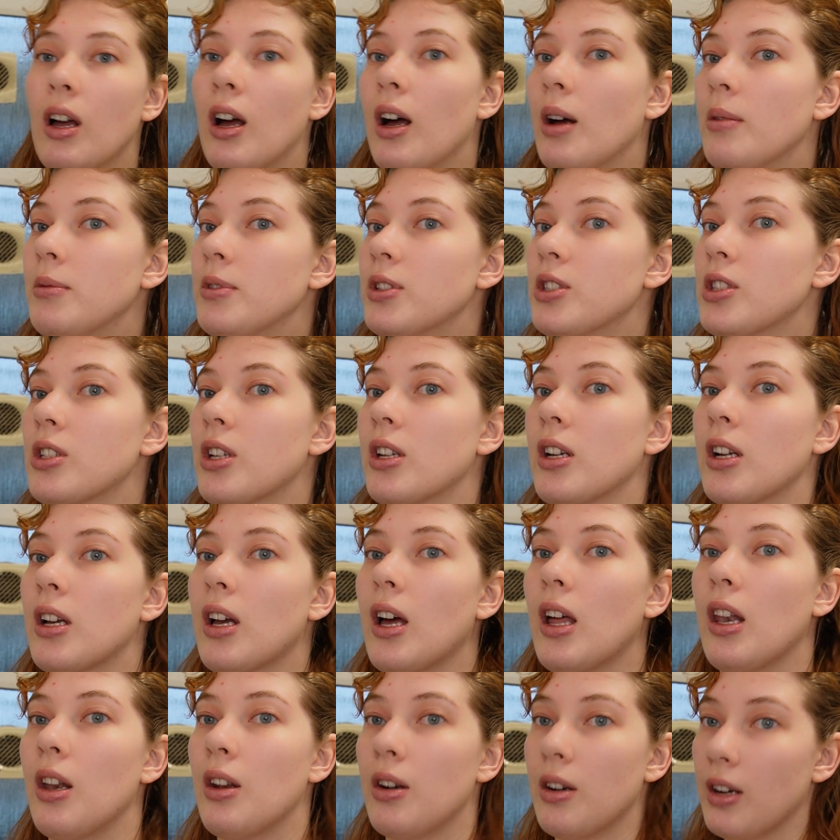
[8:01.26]
I'm just gonna
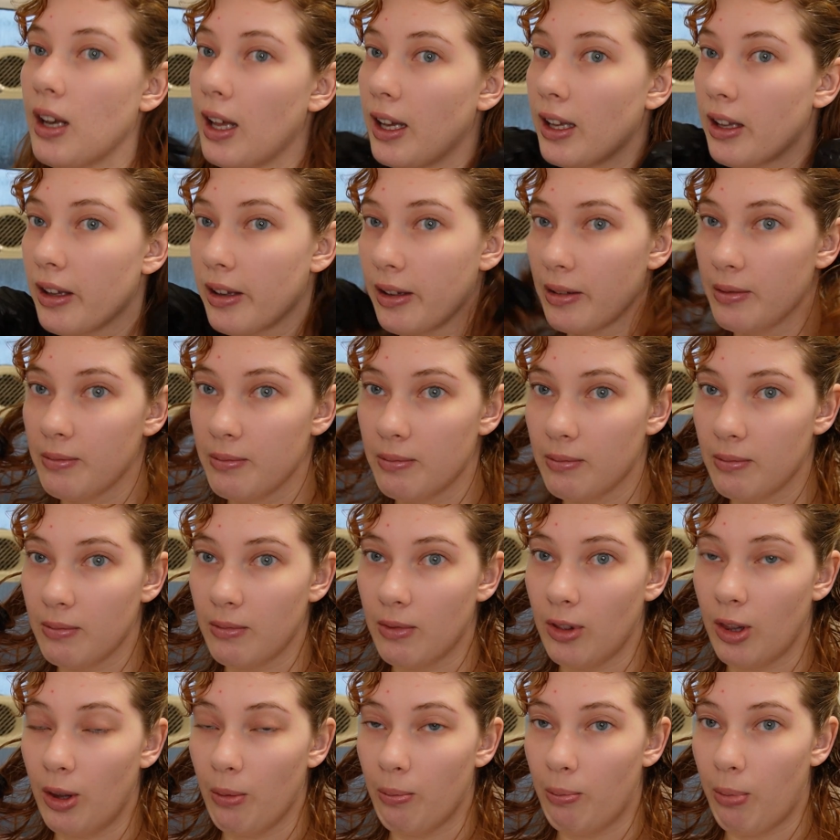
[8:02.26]
color like
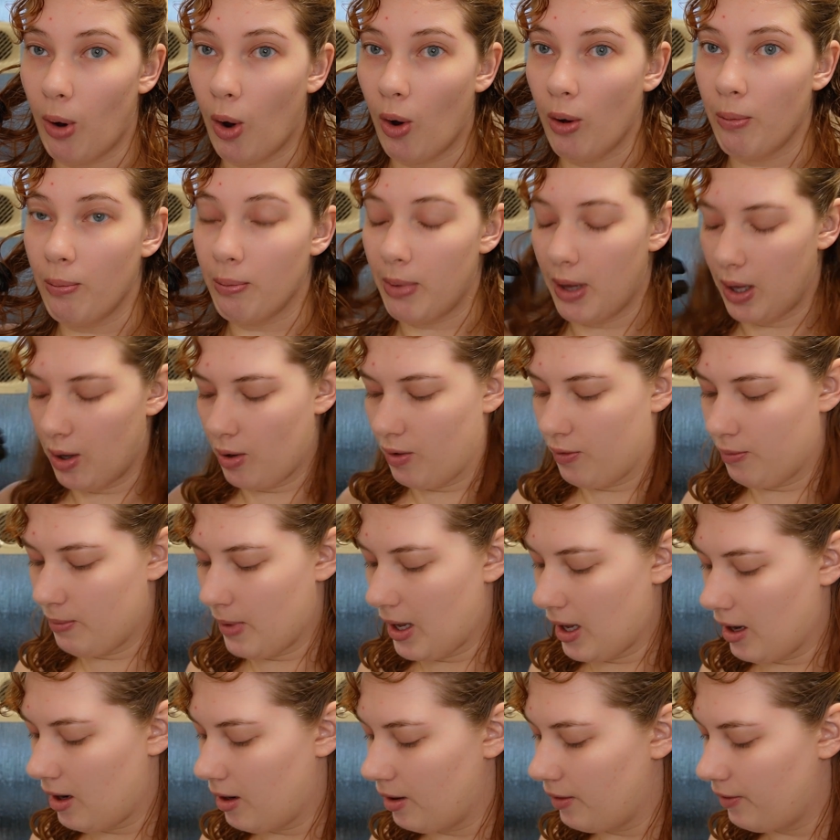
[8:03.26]
the bottom bit of
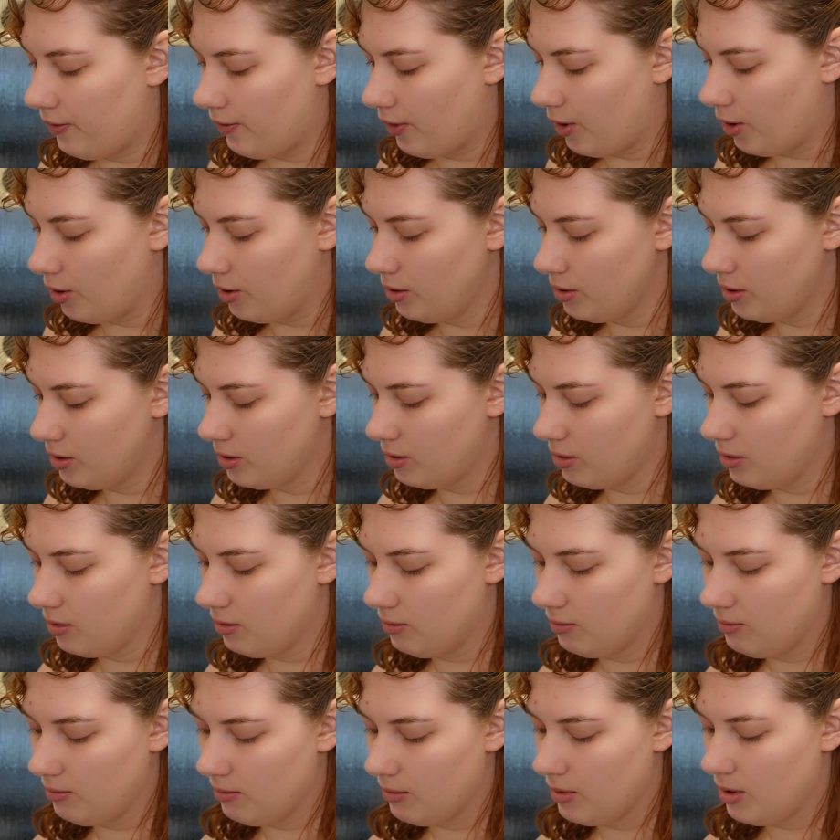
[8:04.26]
my hair first.
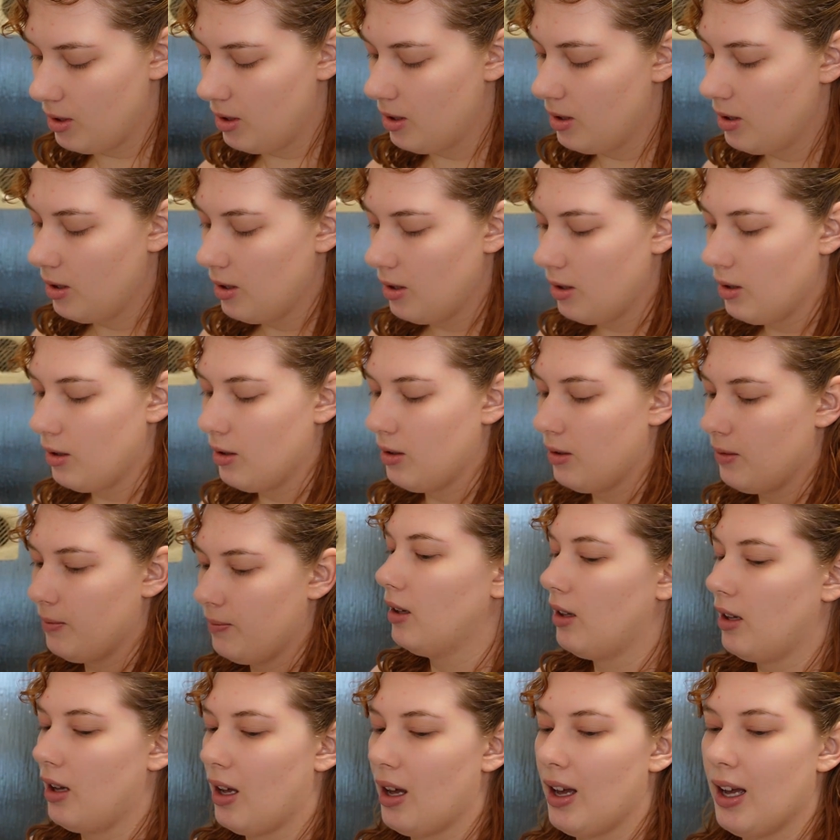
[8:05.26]

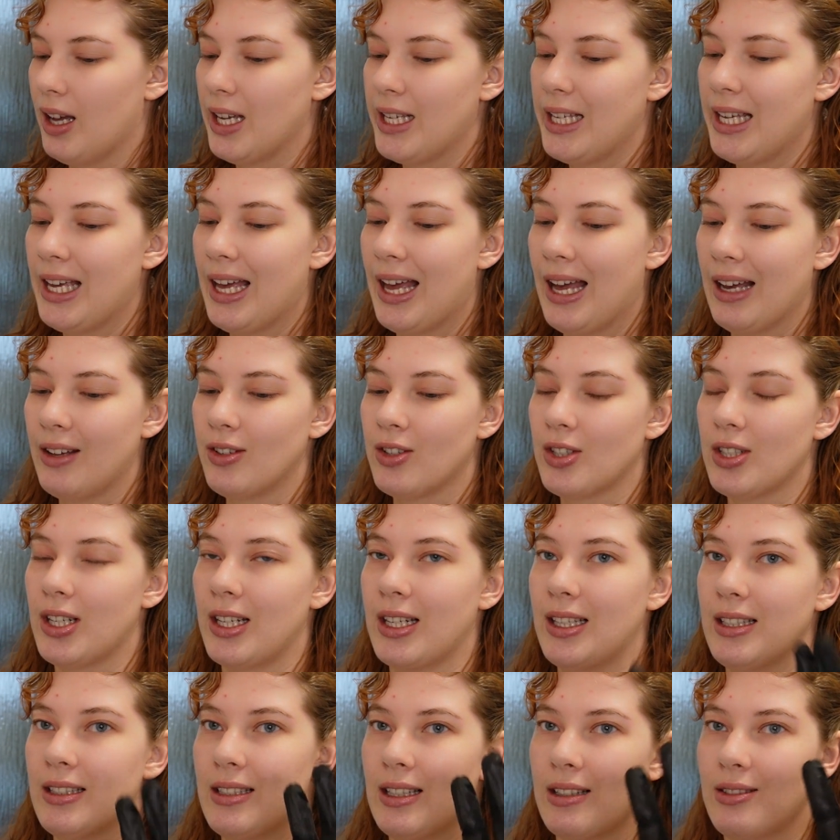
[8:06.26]
I
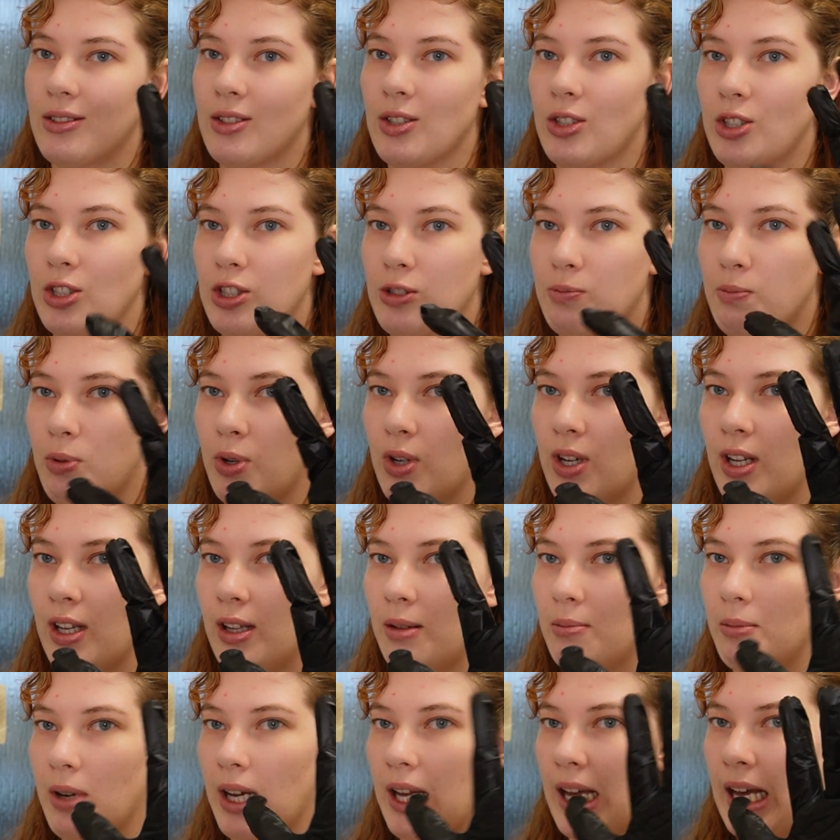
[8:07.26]
actually tend to just put it
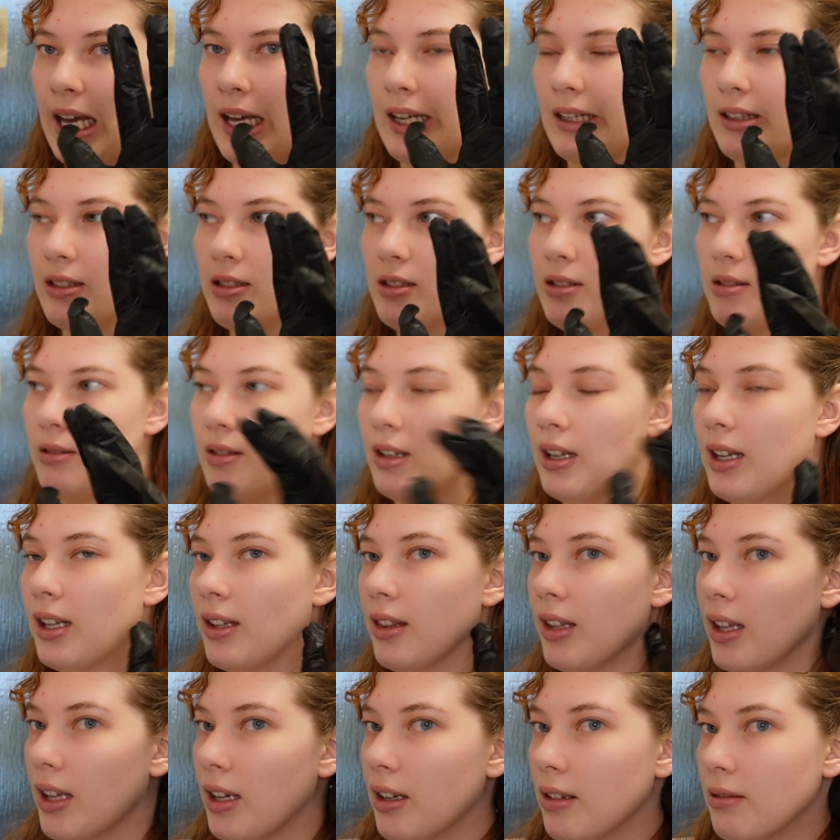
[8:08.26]
in my hand and
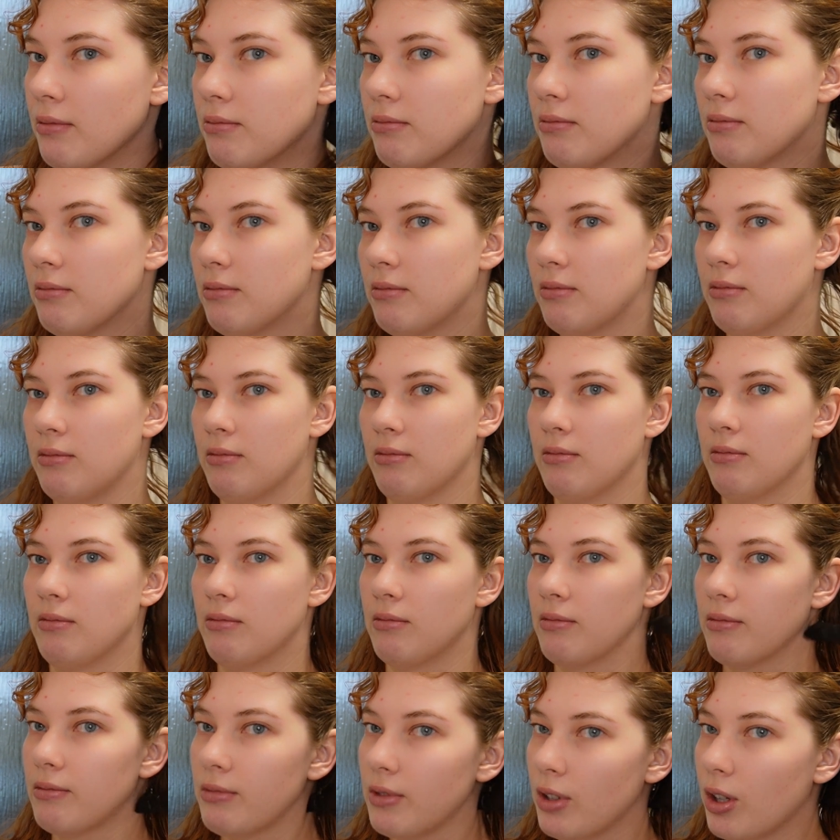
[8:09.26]
then
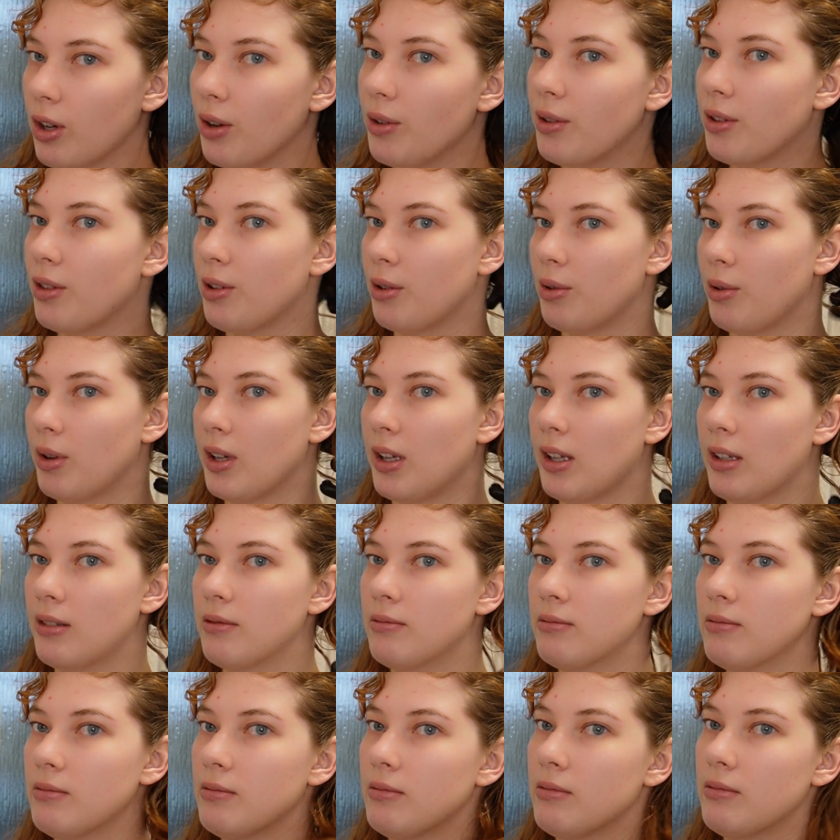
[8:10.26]
go through it
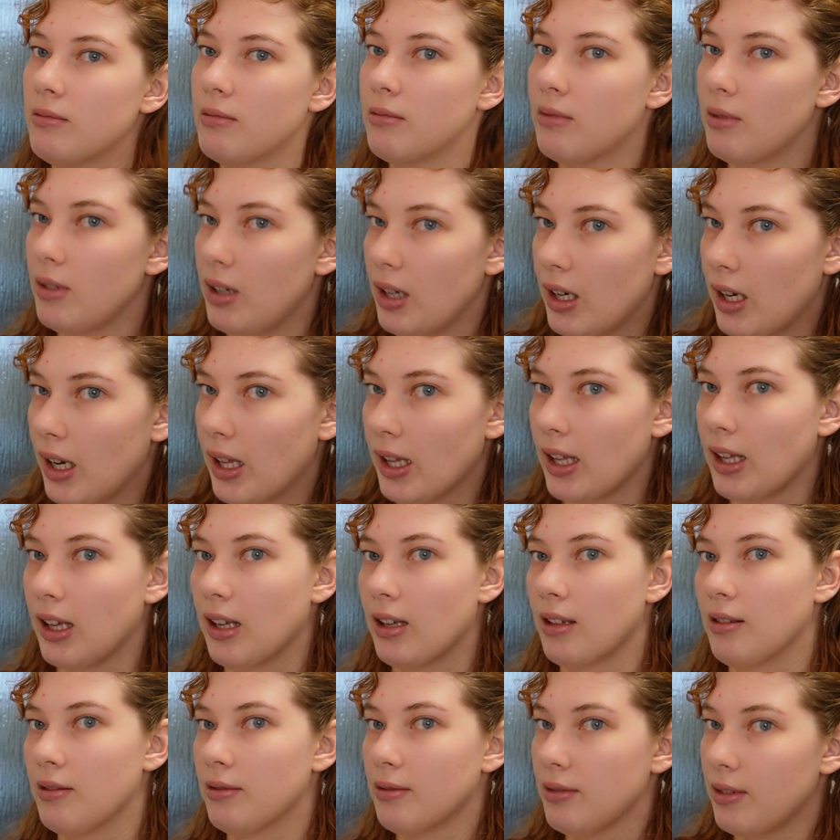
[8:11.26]

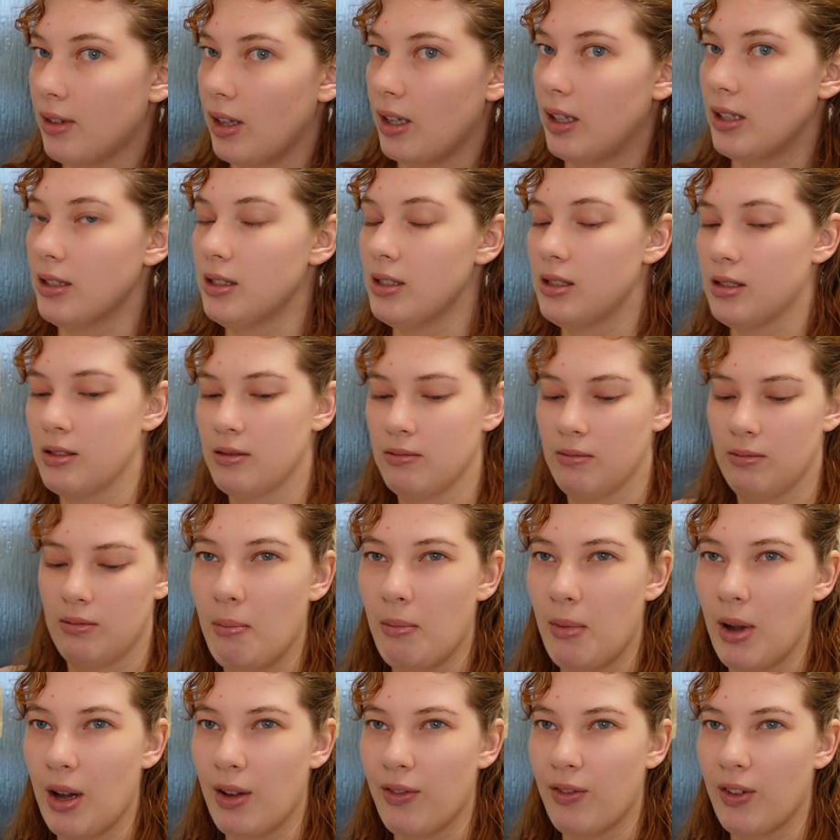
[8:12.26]
like this.
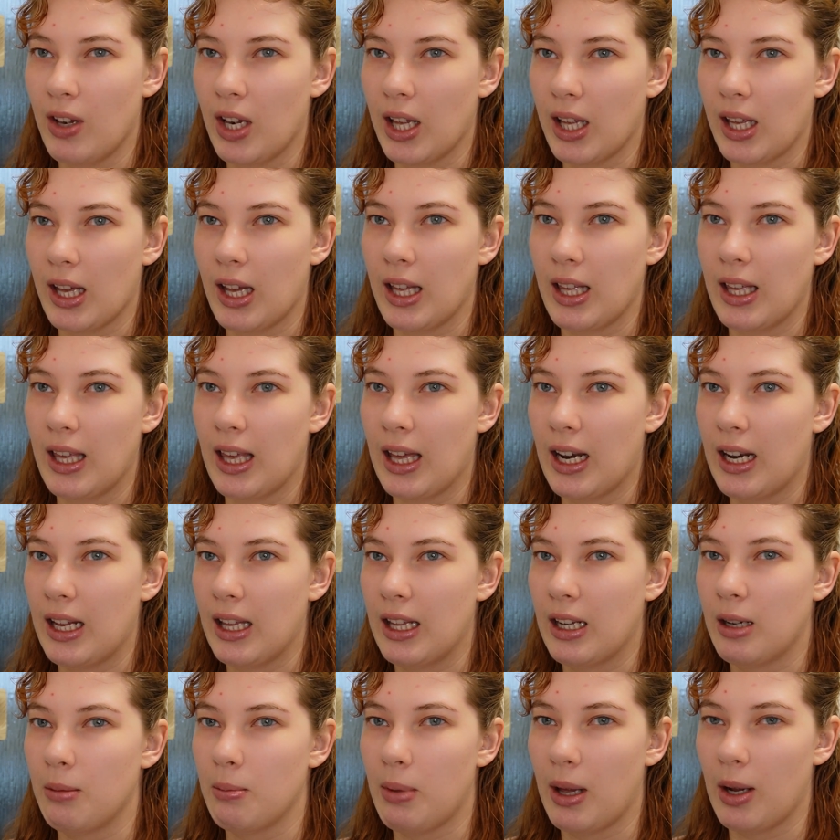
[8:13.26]
I feel like I get it
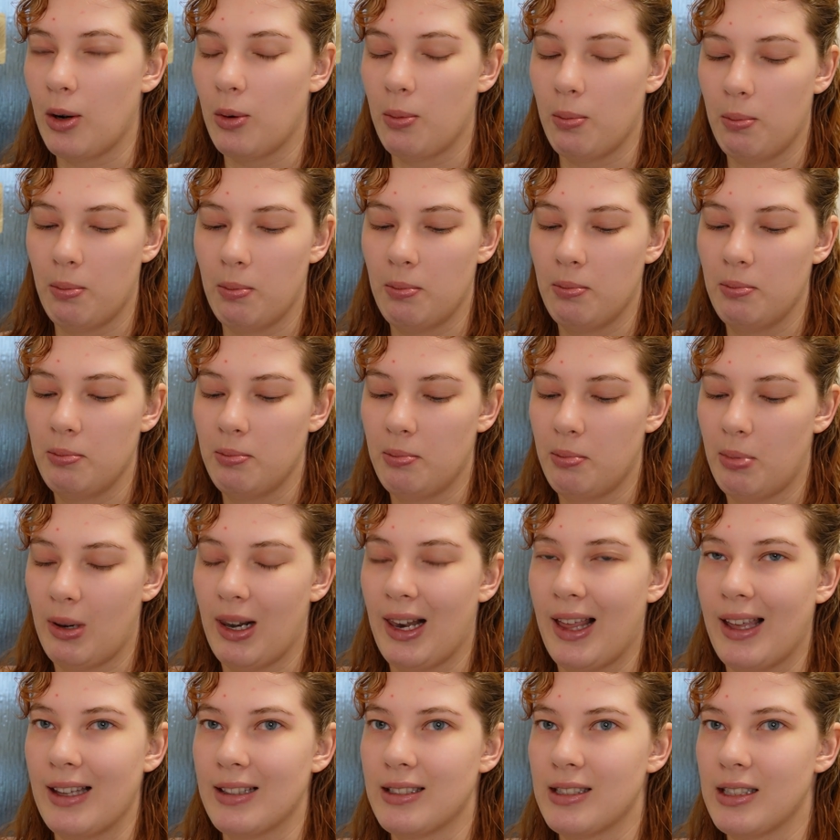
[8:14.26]
in a better
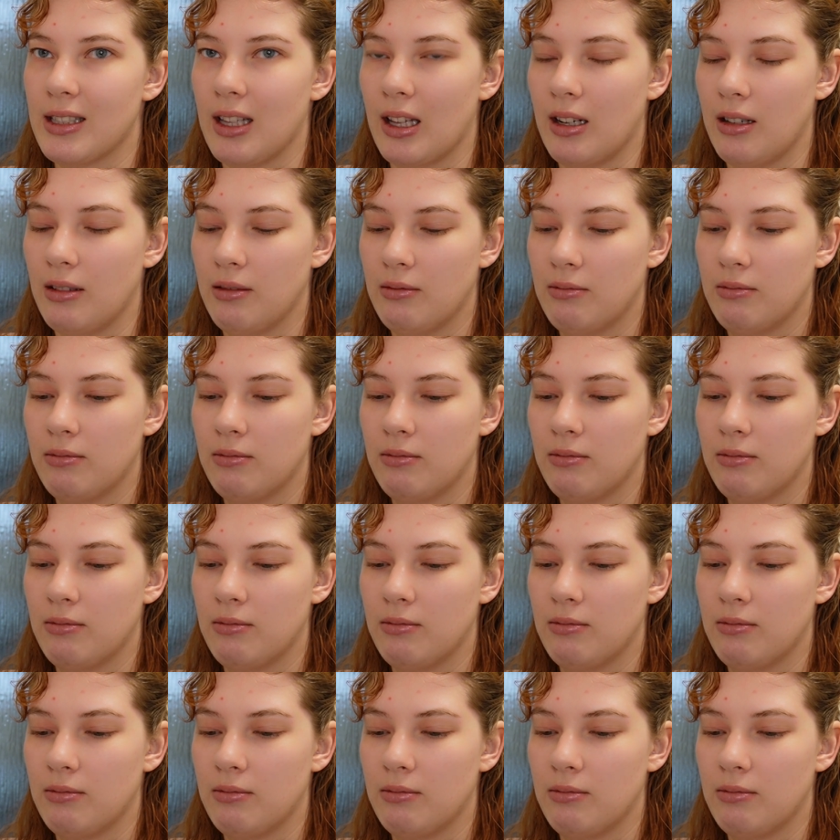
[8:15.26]
place than